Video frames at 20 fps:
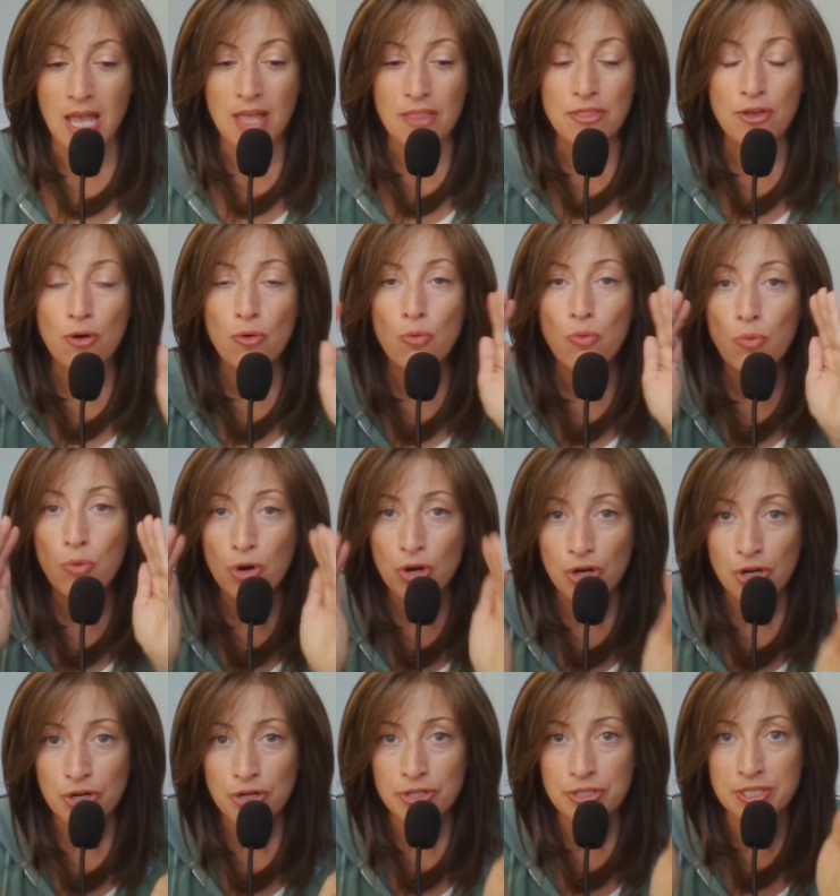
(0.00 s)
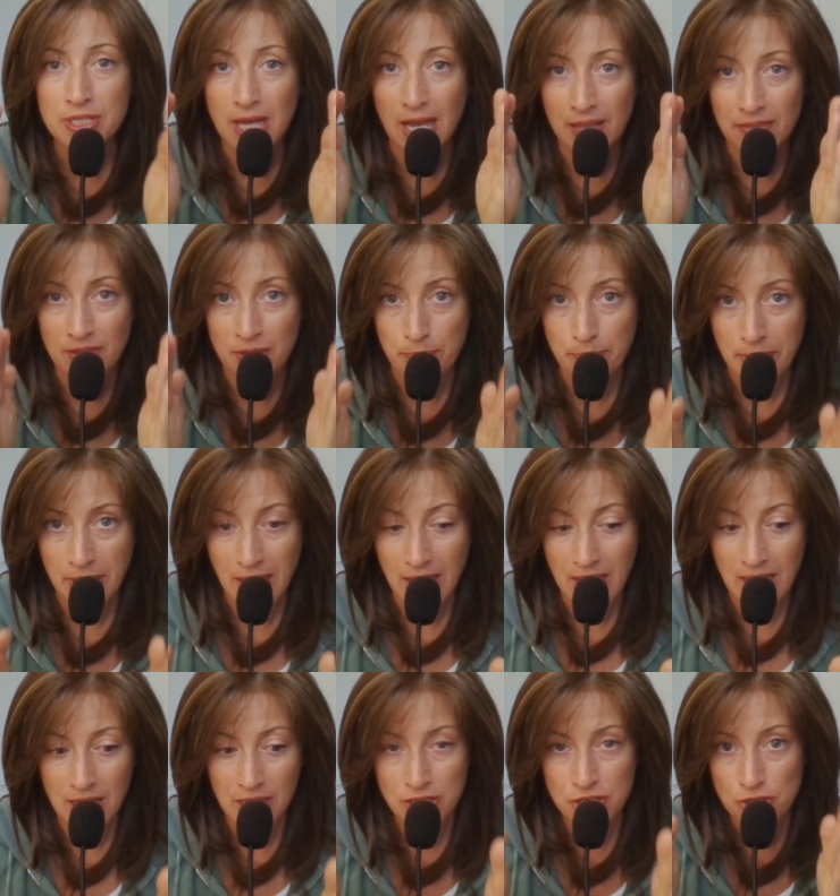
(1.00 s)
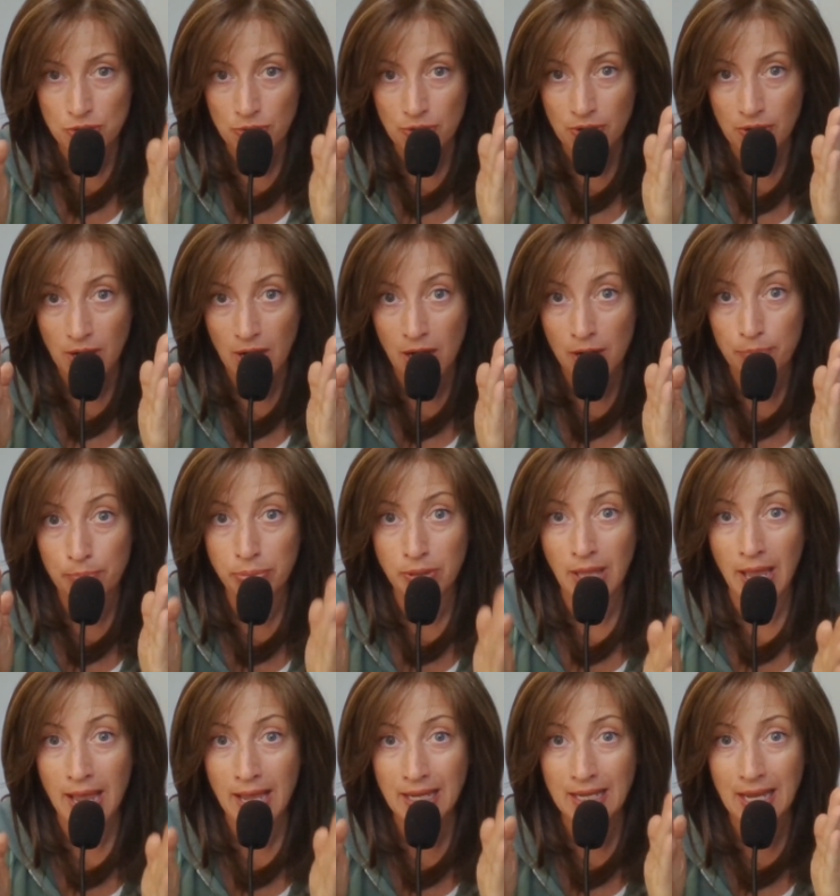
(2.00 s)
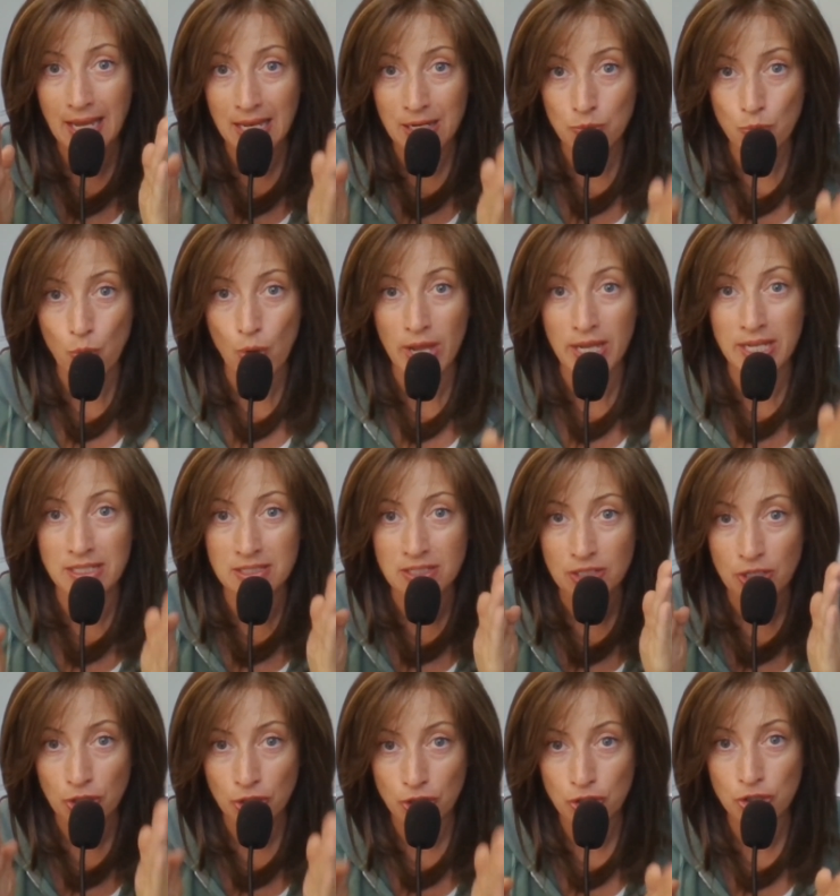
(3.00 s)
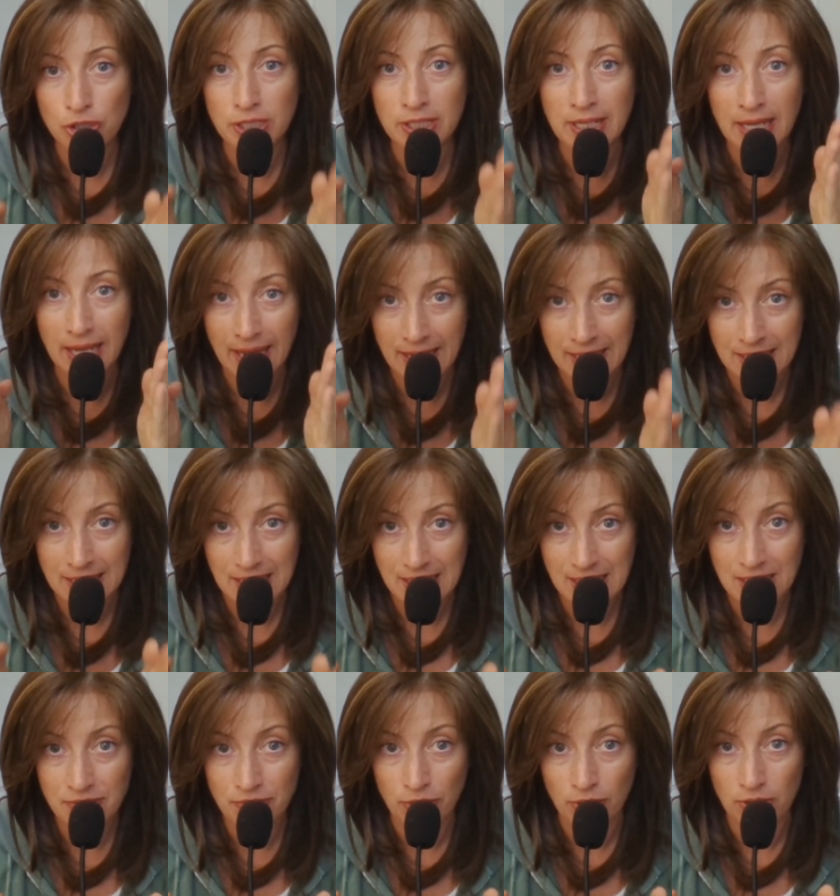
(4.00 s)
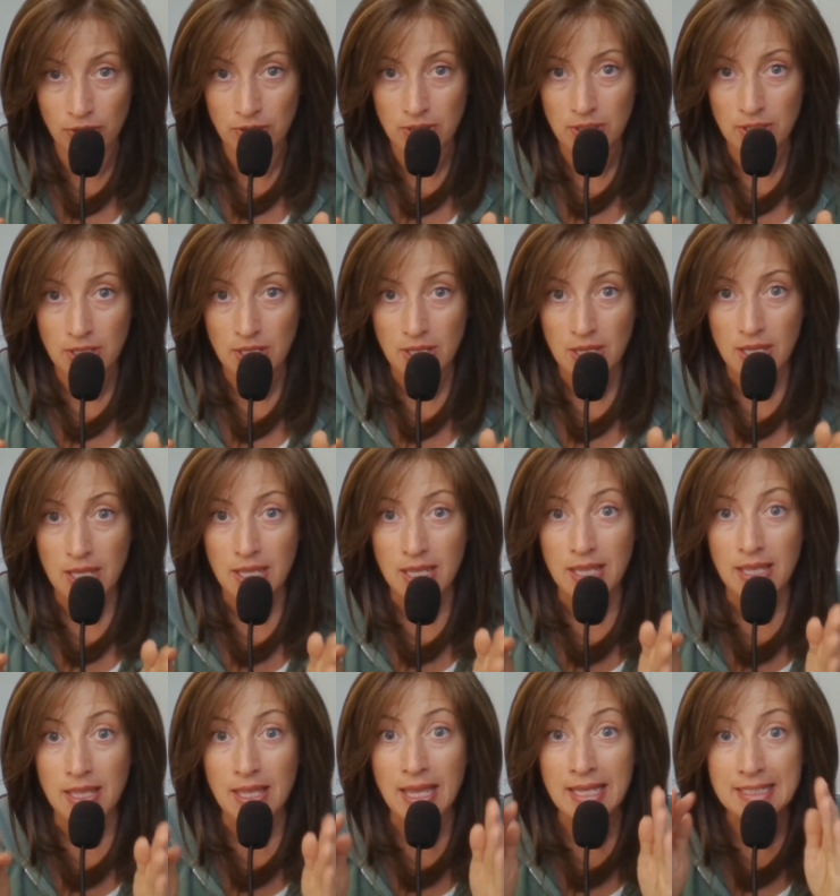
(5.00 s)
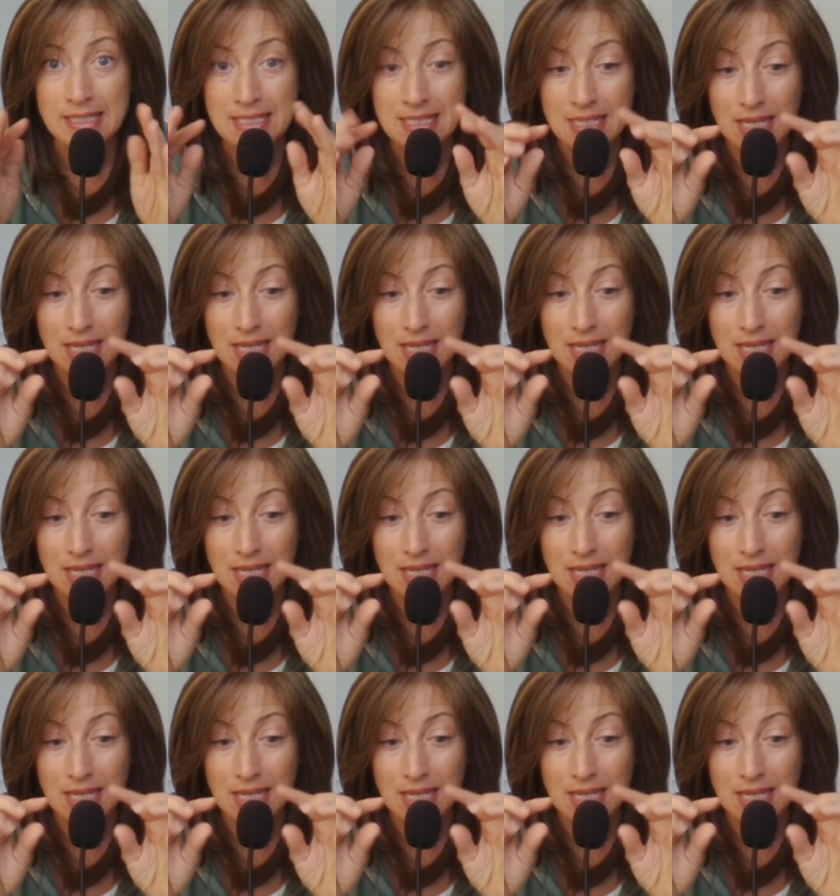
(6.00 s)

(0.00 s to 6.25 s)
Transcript: The words on the page are black and white, good and evil. It's